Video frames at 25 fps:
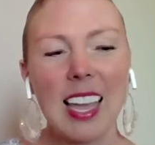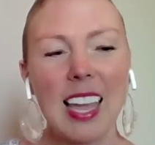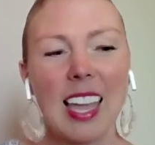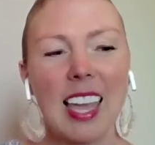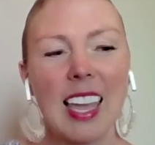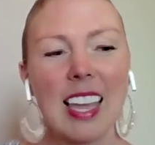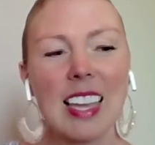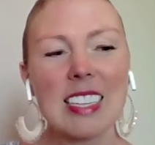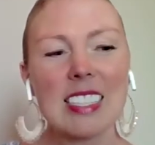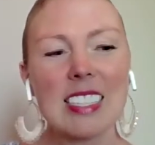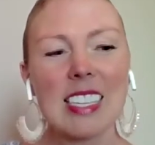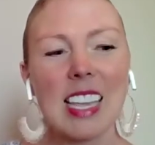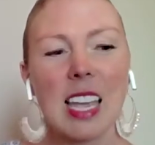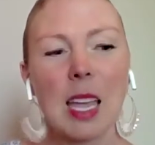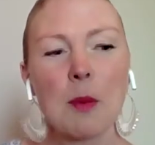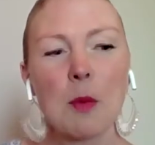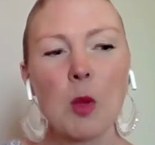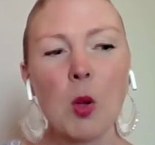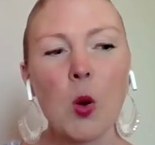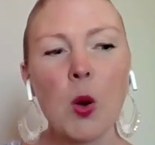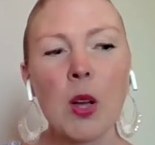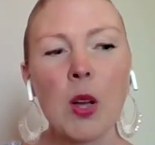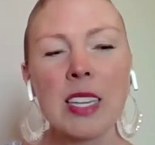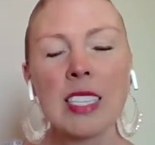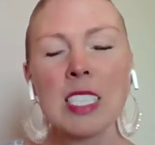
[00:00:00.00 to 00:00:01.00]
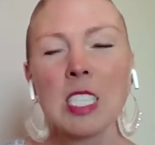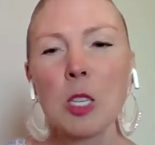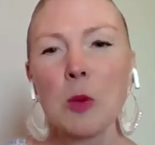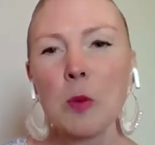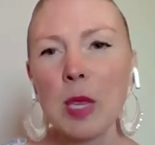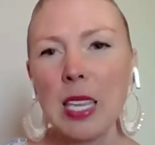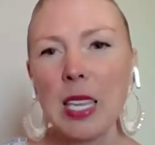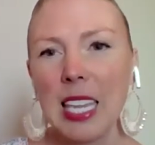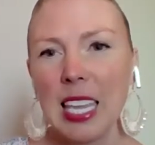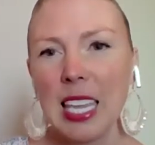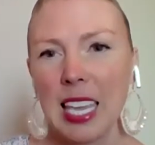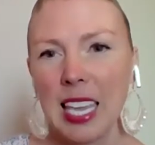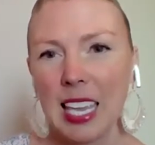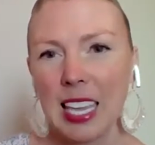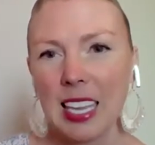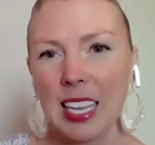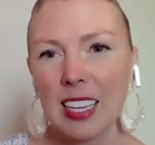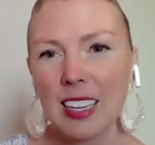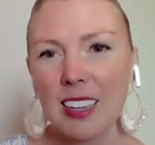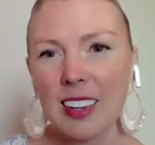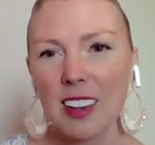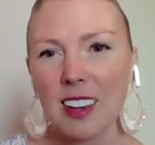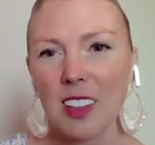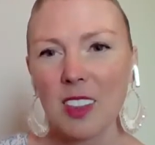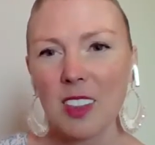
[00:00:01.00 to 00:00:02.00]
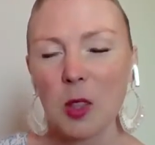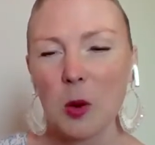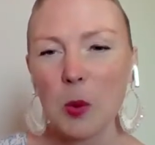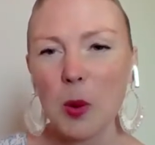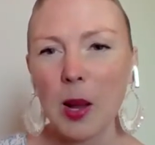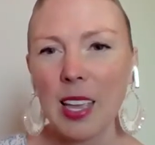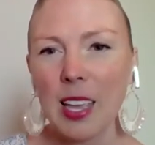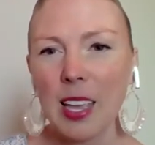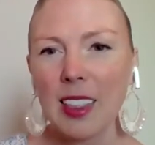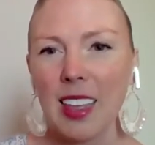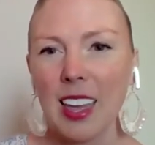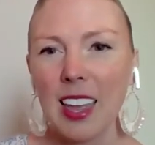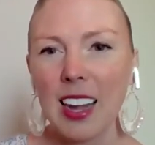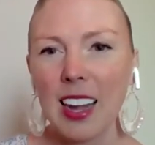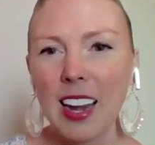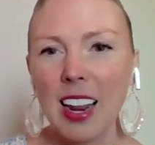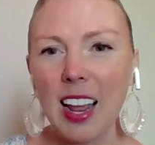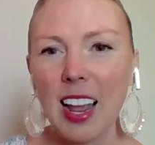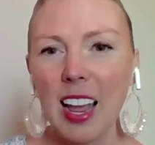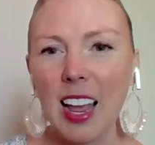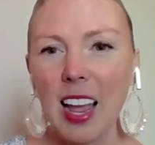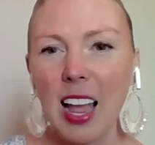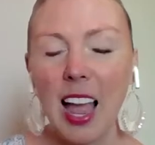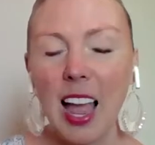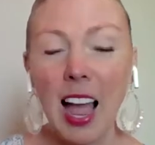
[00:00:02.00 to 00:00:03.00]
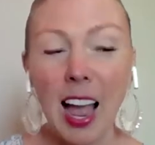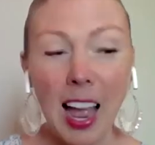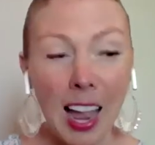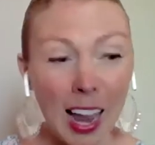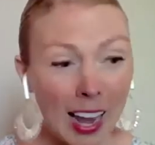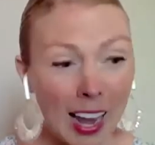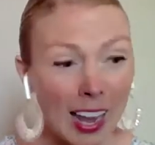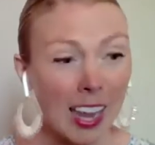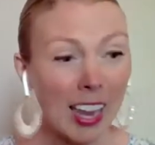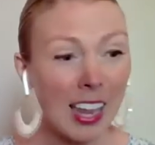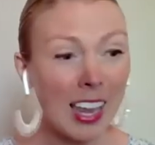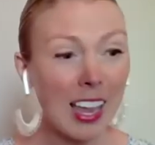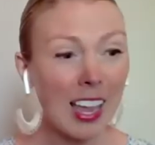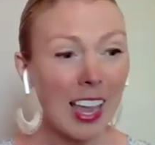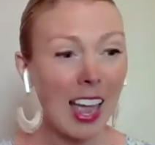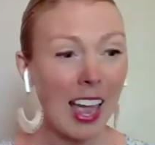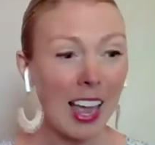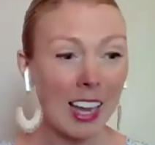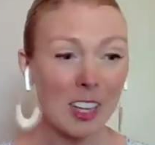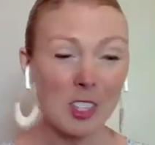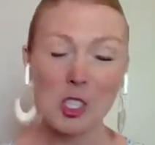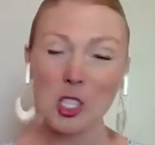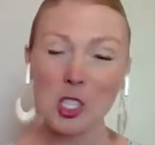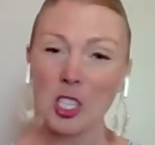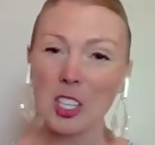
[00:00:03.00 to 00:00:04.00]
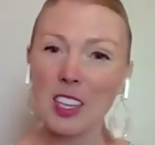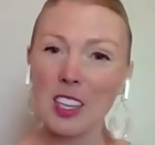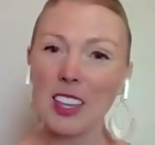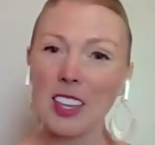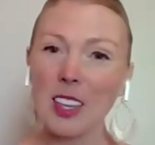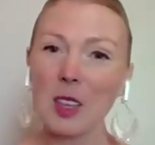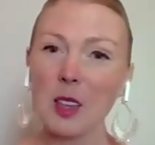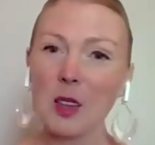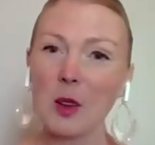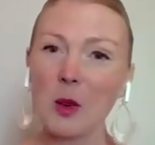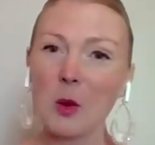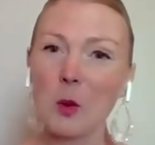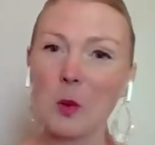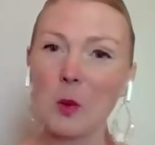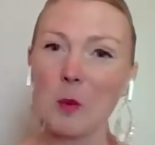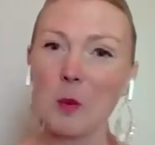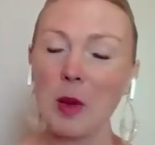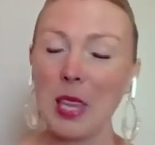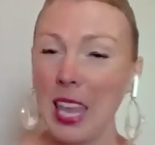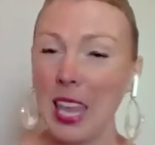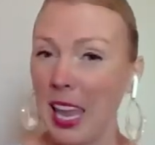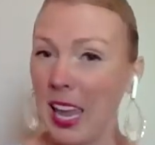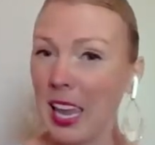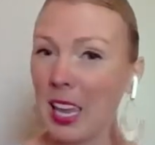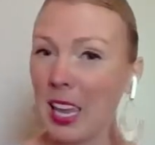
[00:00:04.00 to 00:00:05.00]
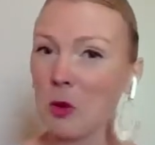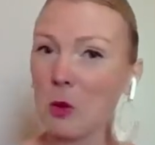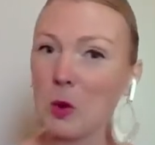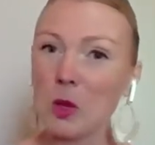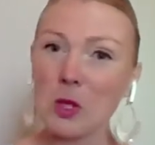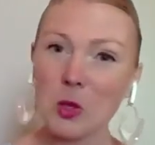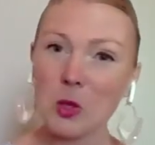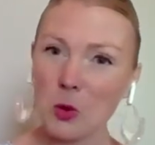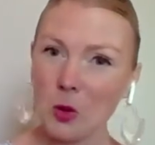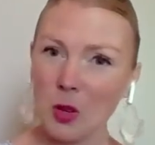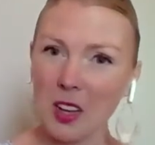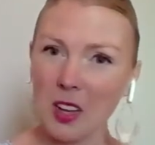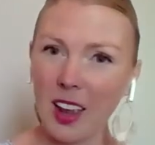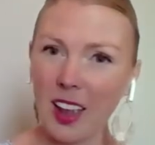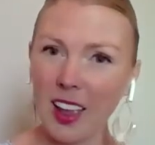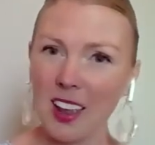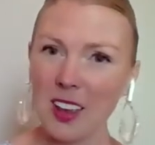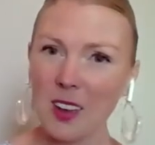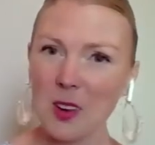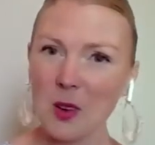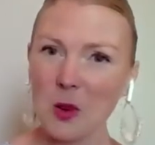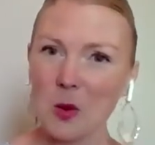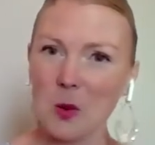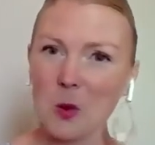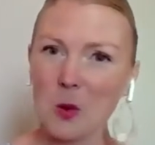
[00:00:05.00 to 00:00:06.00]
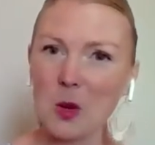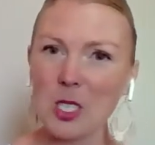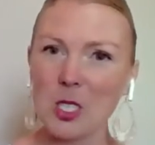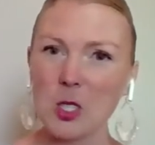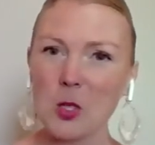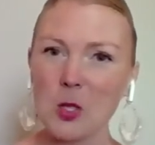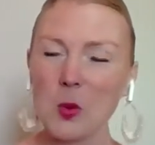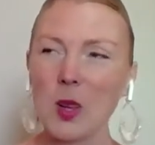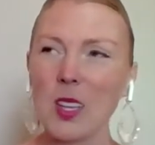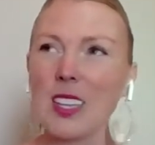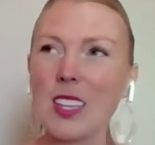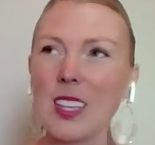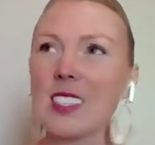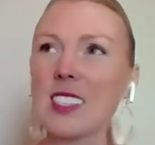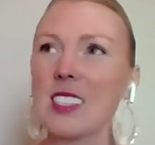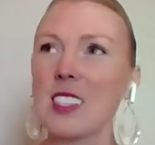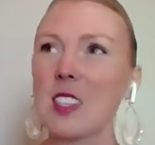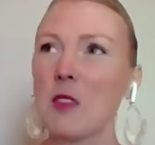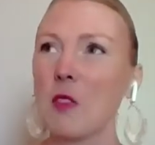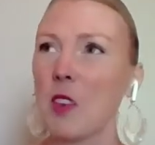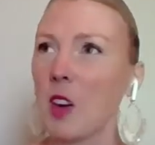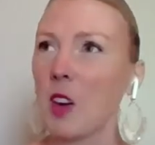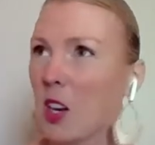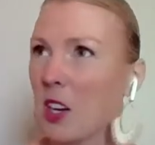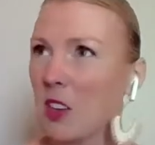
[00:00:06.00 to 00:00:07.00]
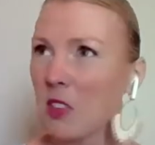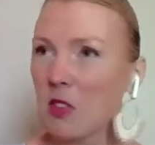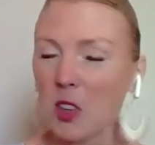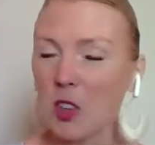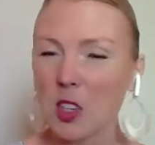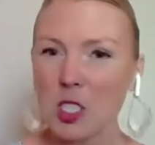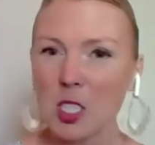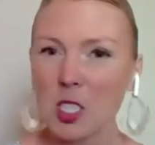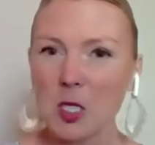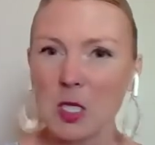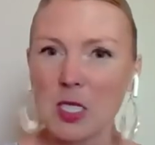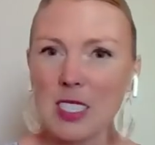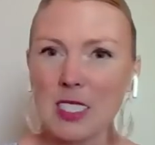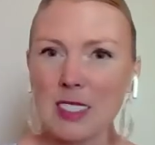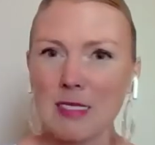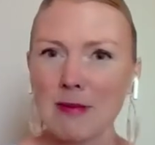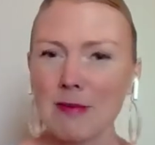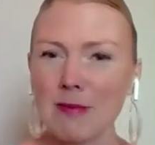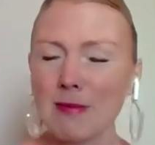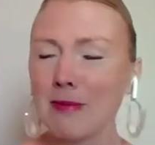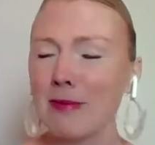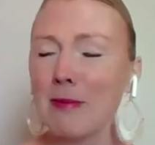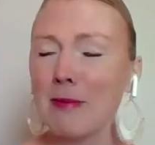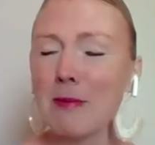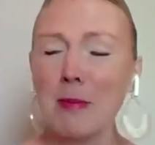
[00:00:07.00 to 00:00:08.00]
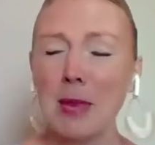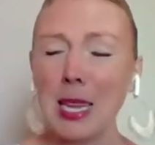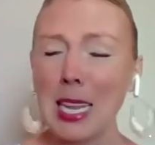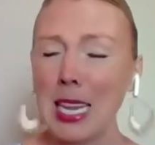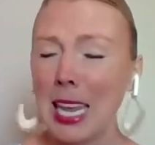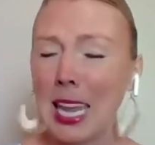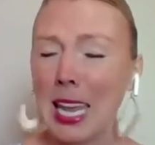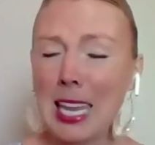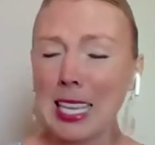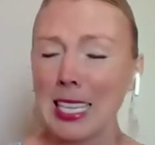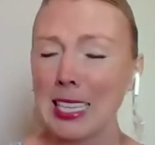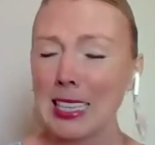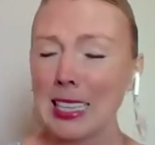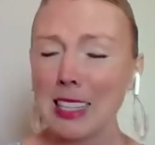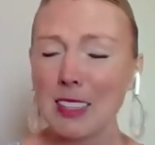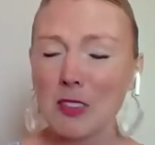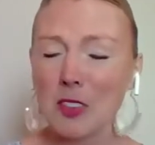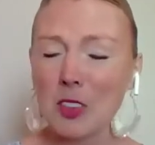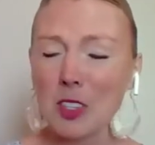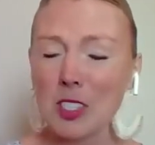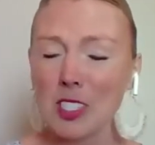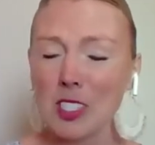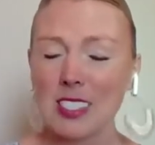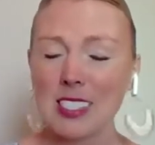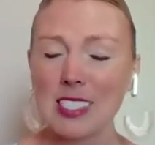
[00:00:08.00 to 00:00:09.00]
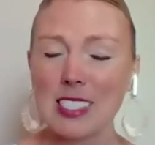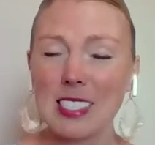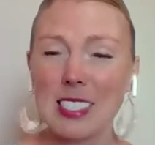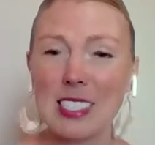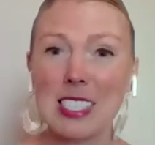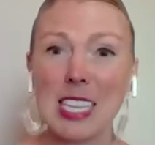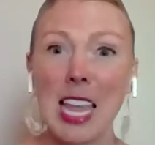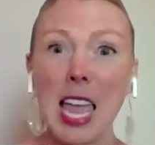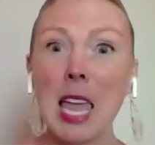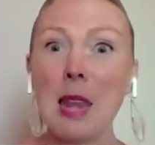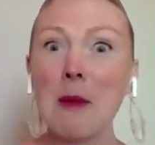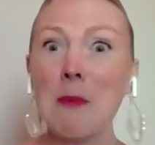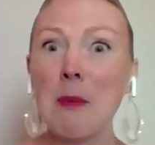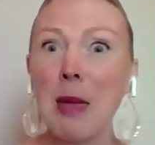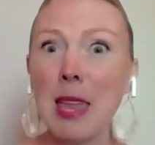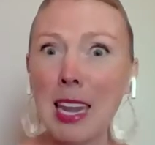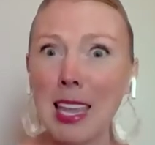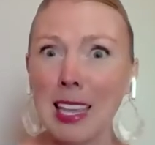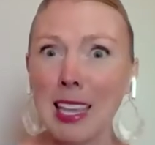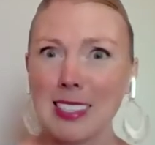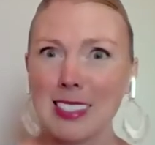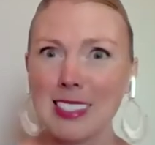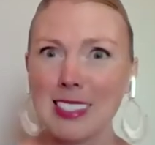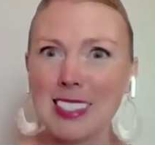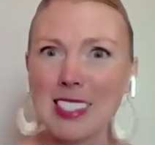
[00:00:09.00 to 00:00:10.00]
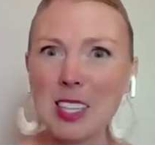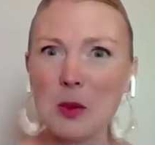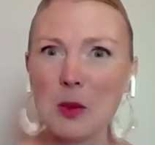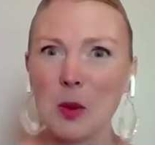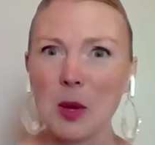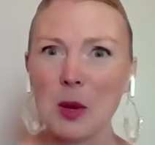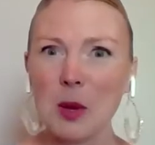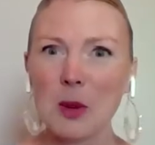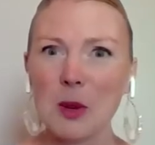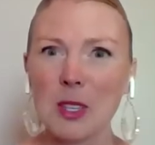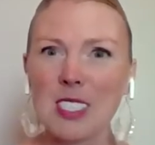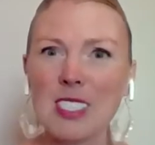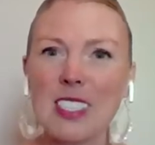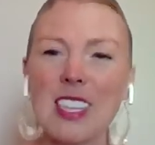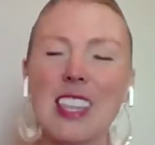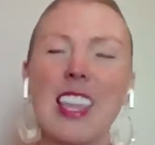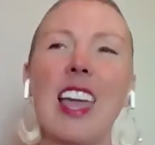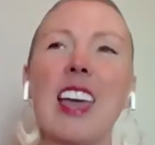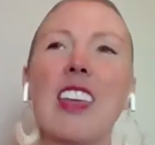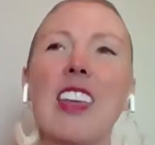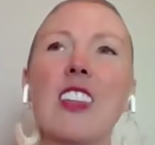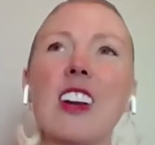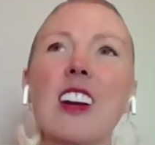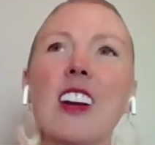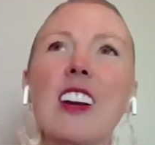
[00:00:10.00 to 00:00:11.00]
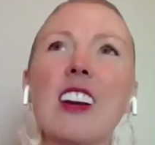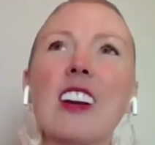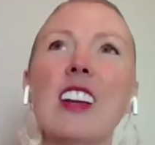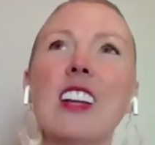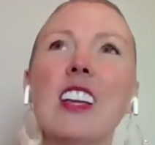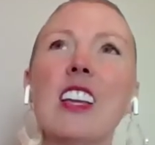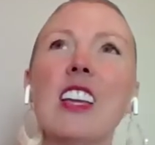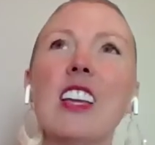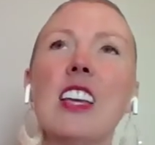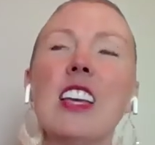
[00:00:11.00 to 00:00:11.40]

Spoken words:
And I'm going to begin the way that I actually began with Durga, which was the very first meeting, the first 10 minutes that we were together.